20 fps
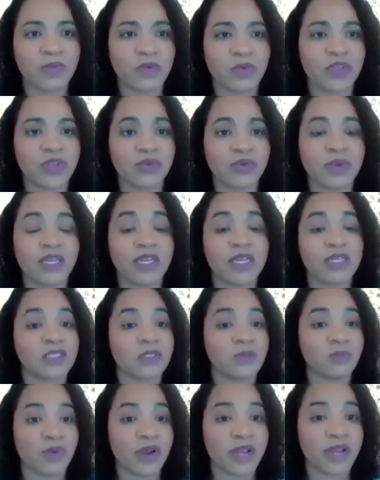where you can
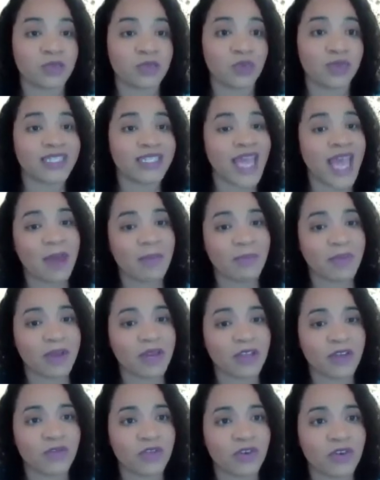express what's
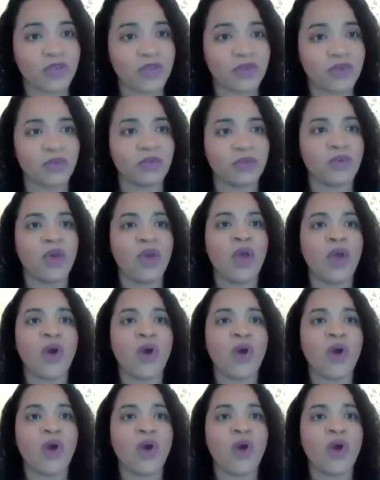happening for you,